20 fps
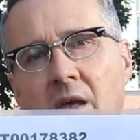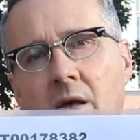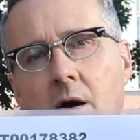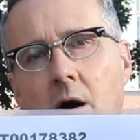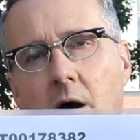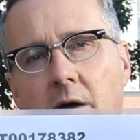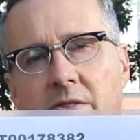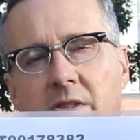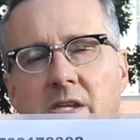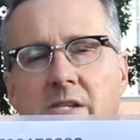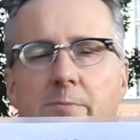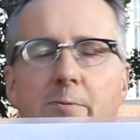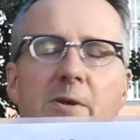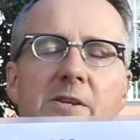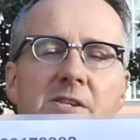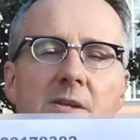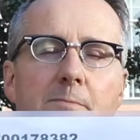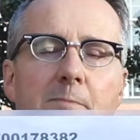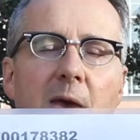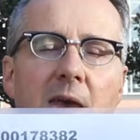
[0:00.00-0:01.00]
On this
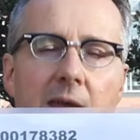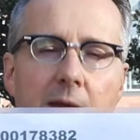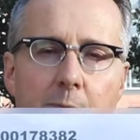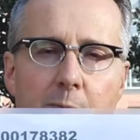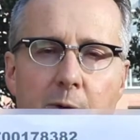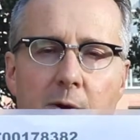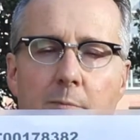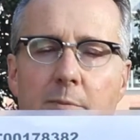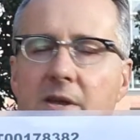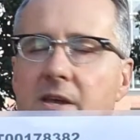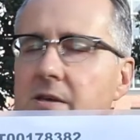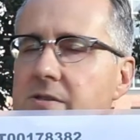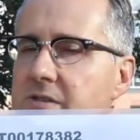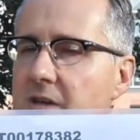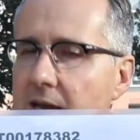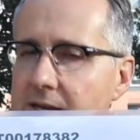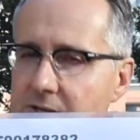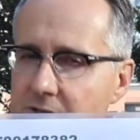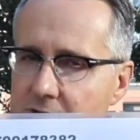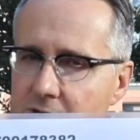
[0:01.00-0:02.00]
piece of paper, because
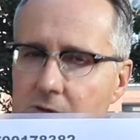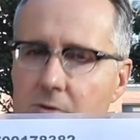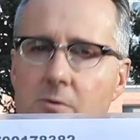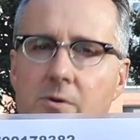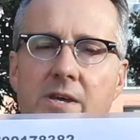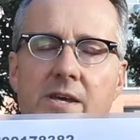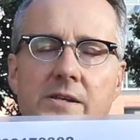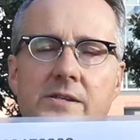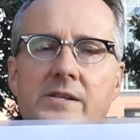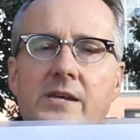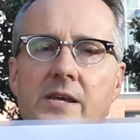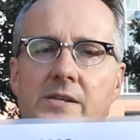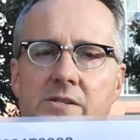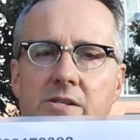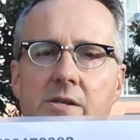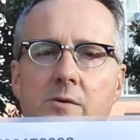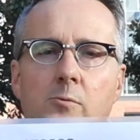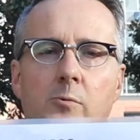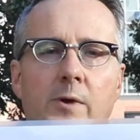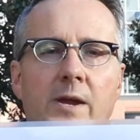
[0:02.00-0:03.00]
I do get
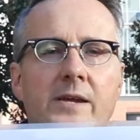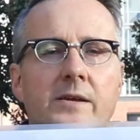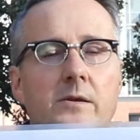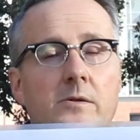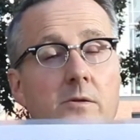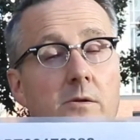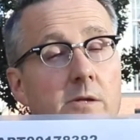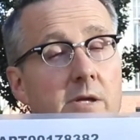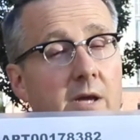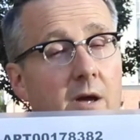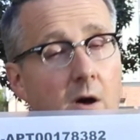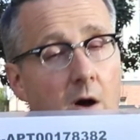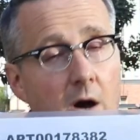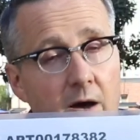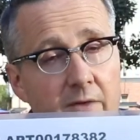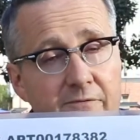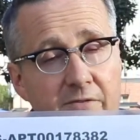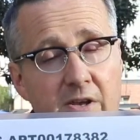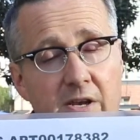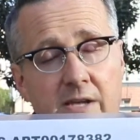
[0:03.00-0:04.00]
tested regularly
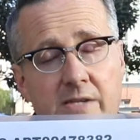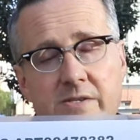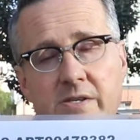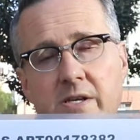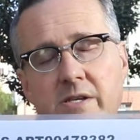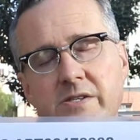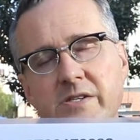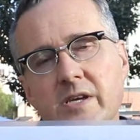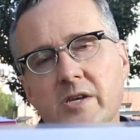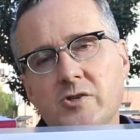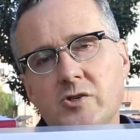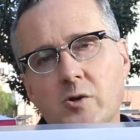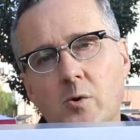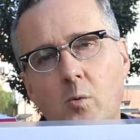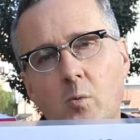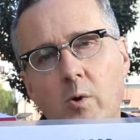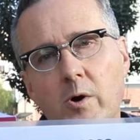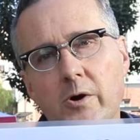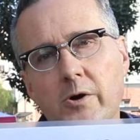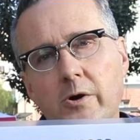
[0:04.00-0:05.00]
often as an essential
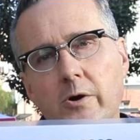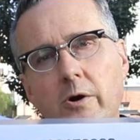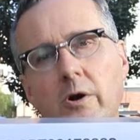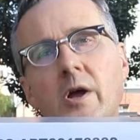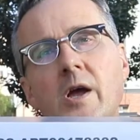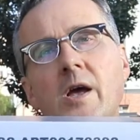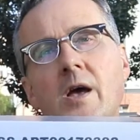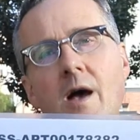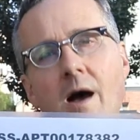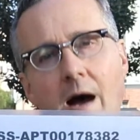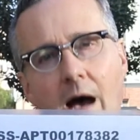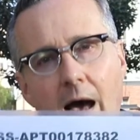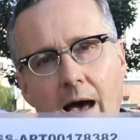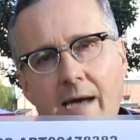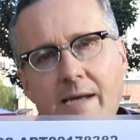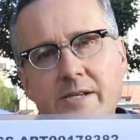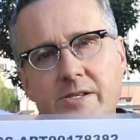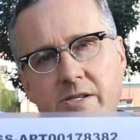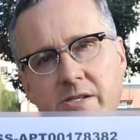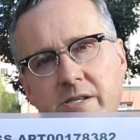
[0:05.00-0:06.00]
worker,
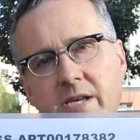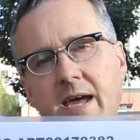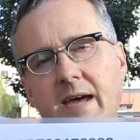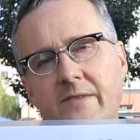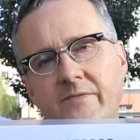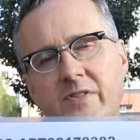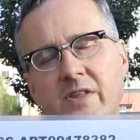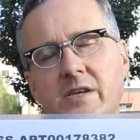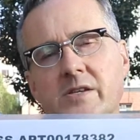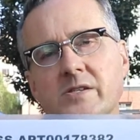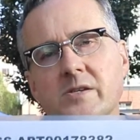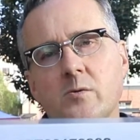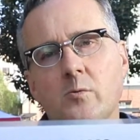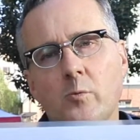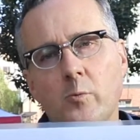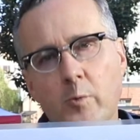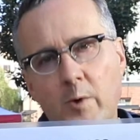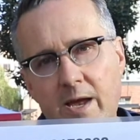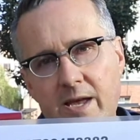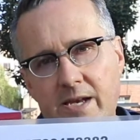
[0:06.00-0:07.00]
I just have this
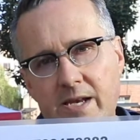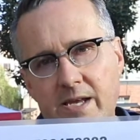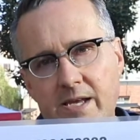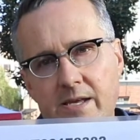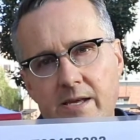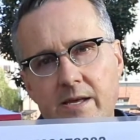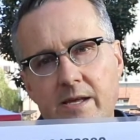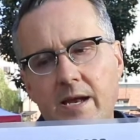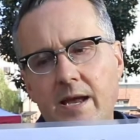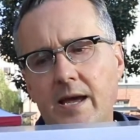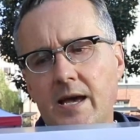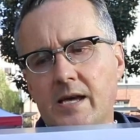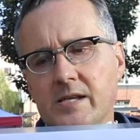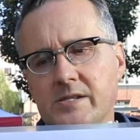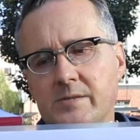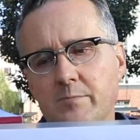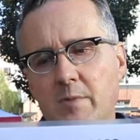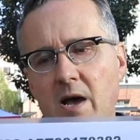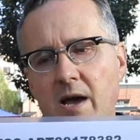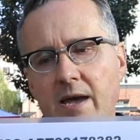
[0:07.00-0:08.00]
ready. It has
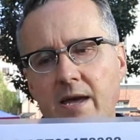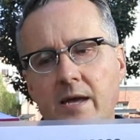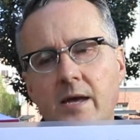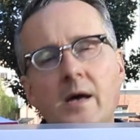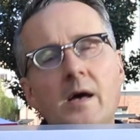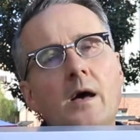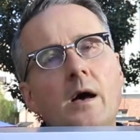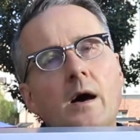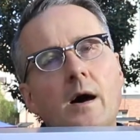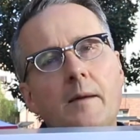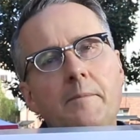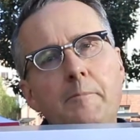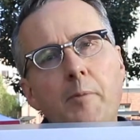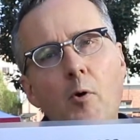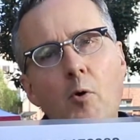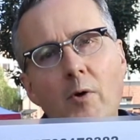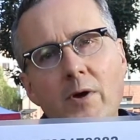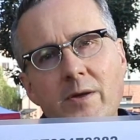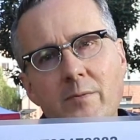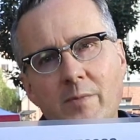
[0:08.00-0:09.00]
my
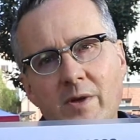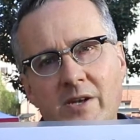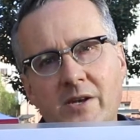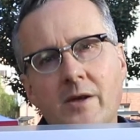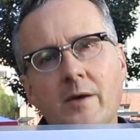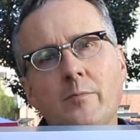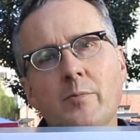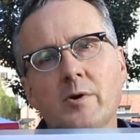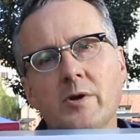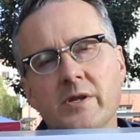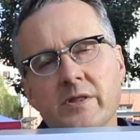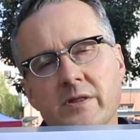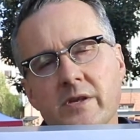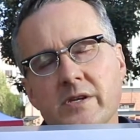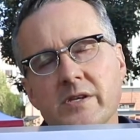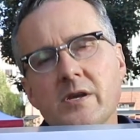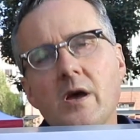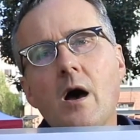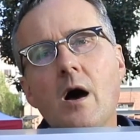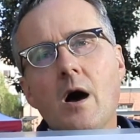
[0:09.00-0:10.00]
appointment number at the
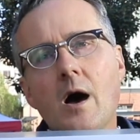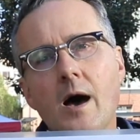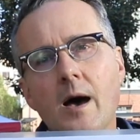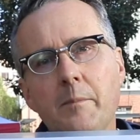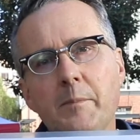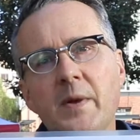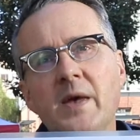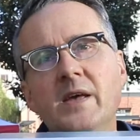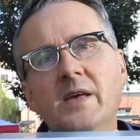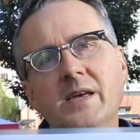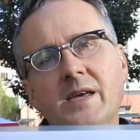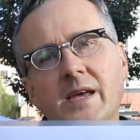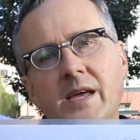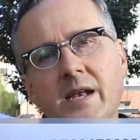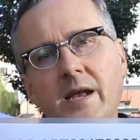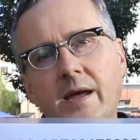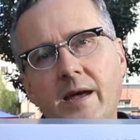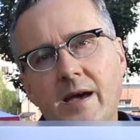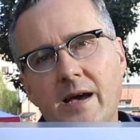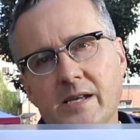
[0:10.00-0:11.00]
top, it
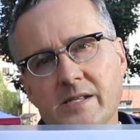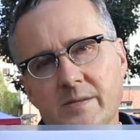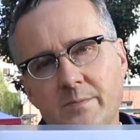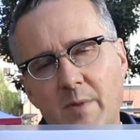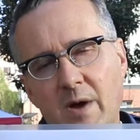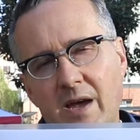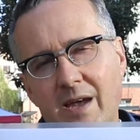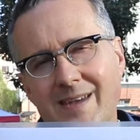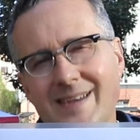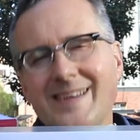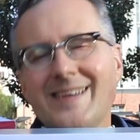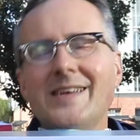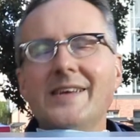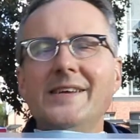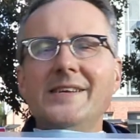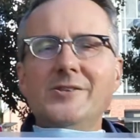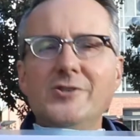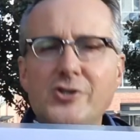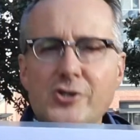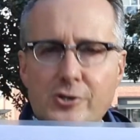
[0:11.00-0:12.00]
has my
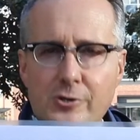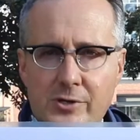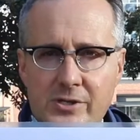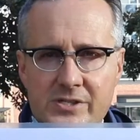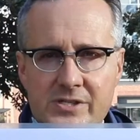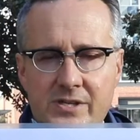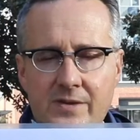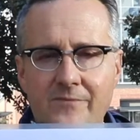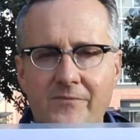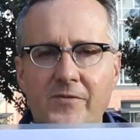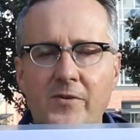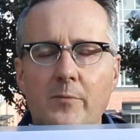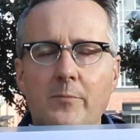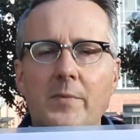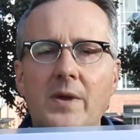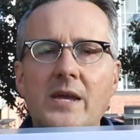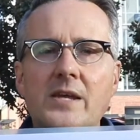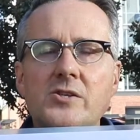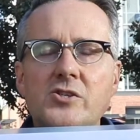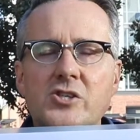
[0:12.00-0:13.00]
insurance
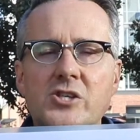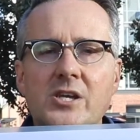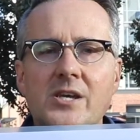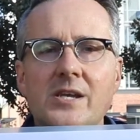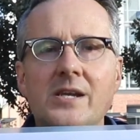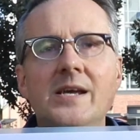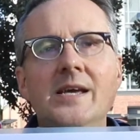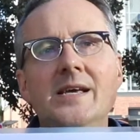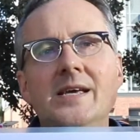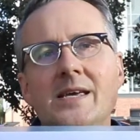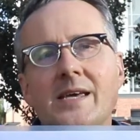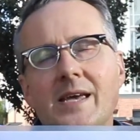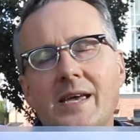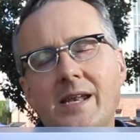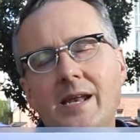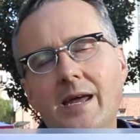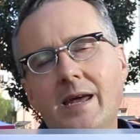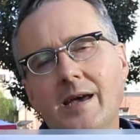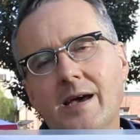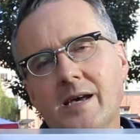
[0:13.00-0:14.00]
information, it
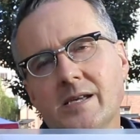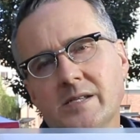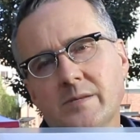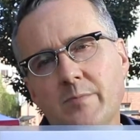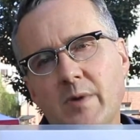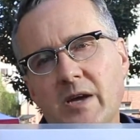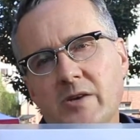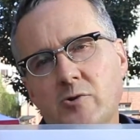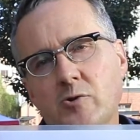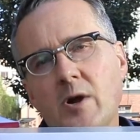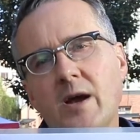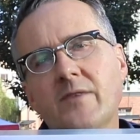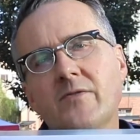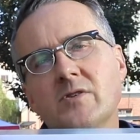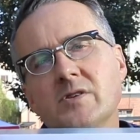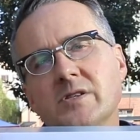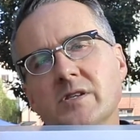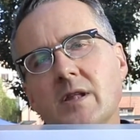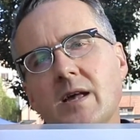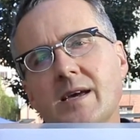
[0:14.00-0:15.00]
has my
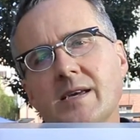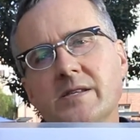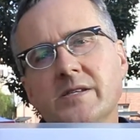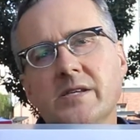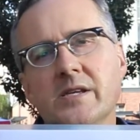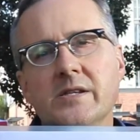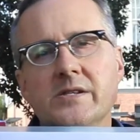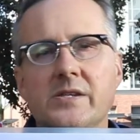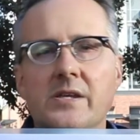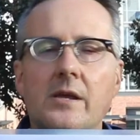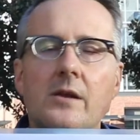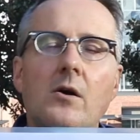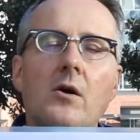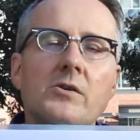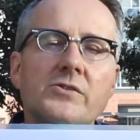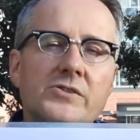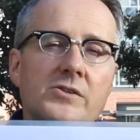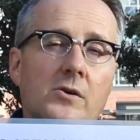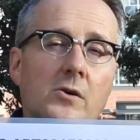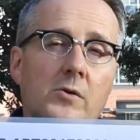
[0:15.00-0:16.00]
driver's license, and
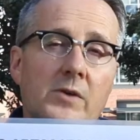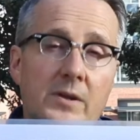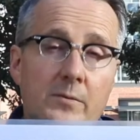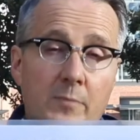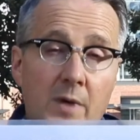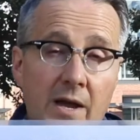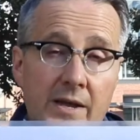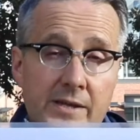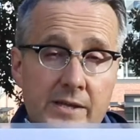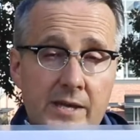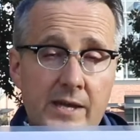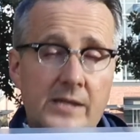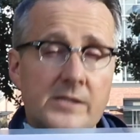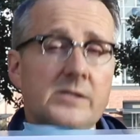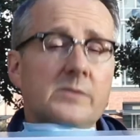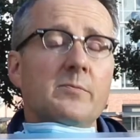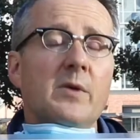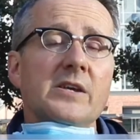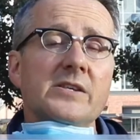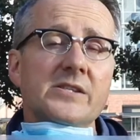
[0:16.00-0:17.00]
also in my
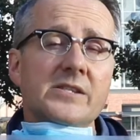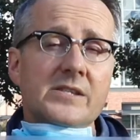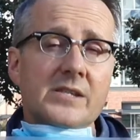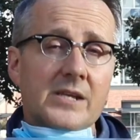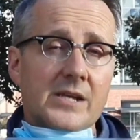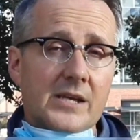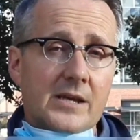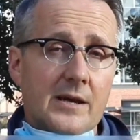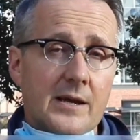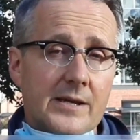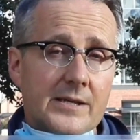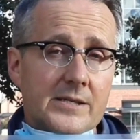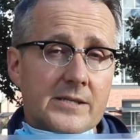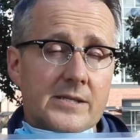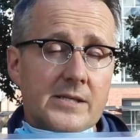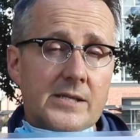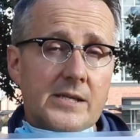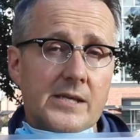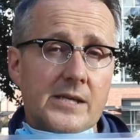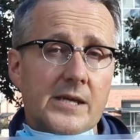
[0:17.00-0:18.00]
case my city
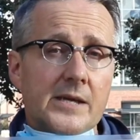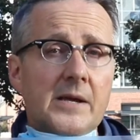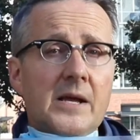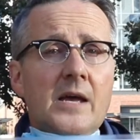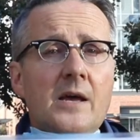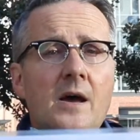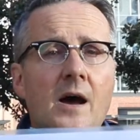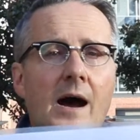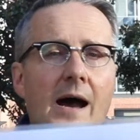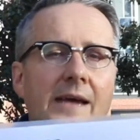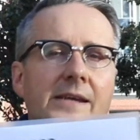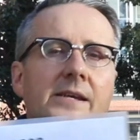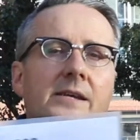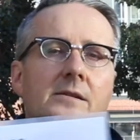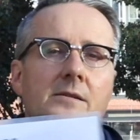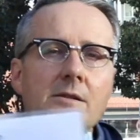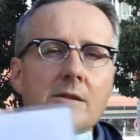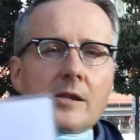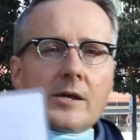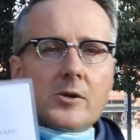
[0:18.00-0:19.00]
ID. I
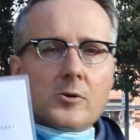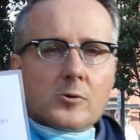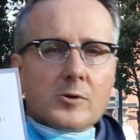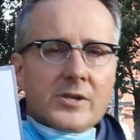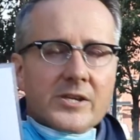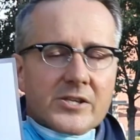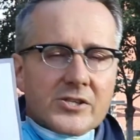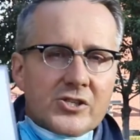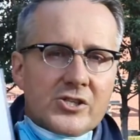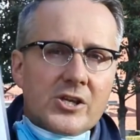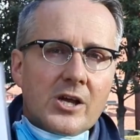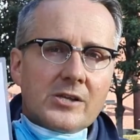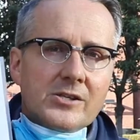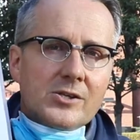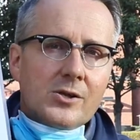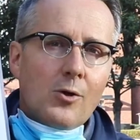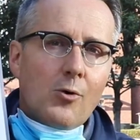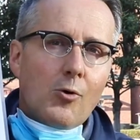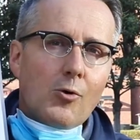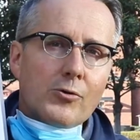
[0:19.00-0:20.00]
can literally just
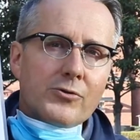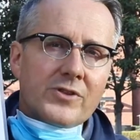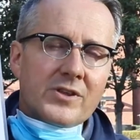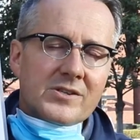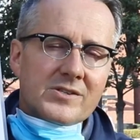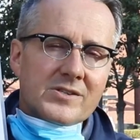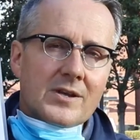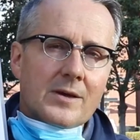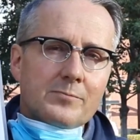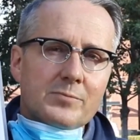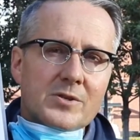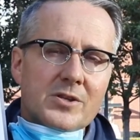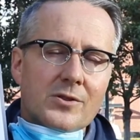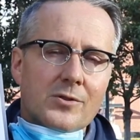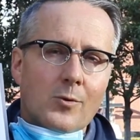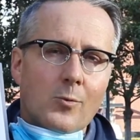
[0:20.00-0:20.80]
hold this up to the